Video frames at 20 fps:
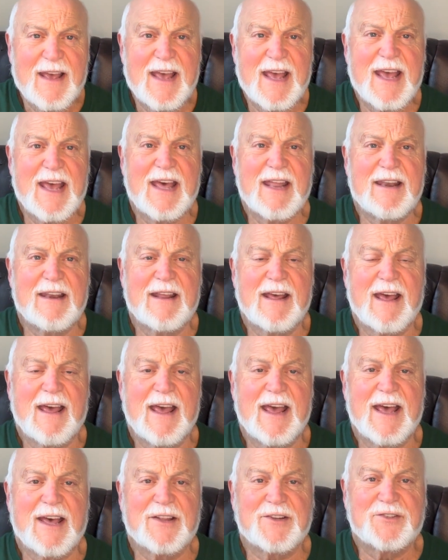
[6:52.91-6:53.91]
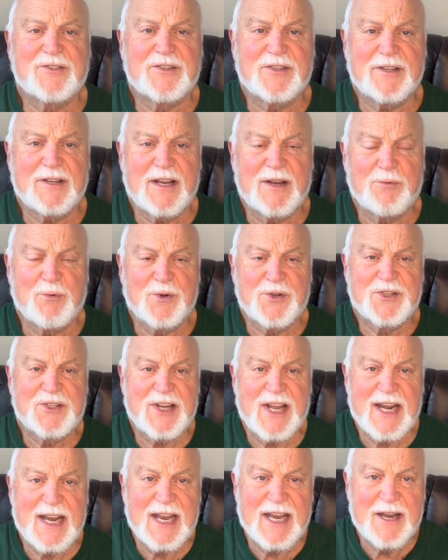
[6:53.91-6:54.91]
And as it was
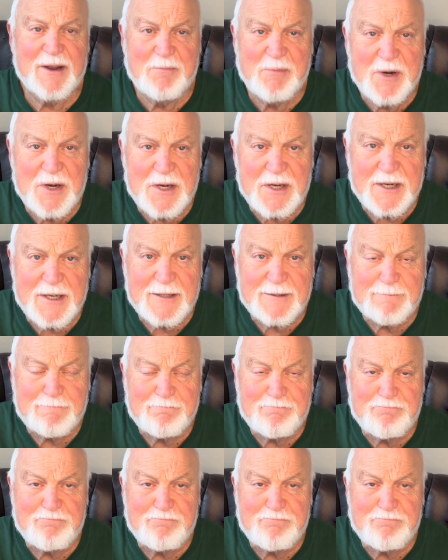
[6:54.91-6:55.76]
said in the book,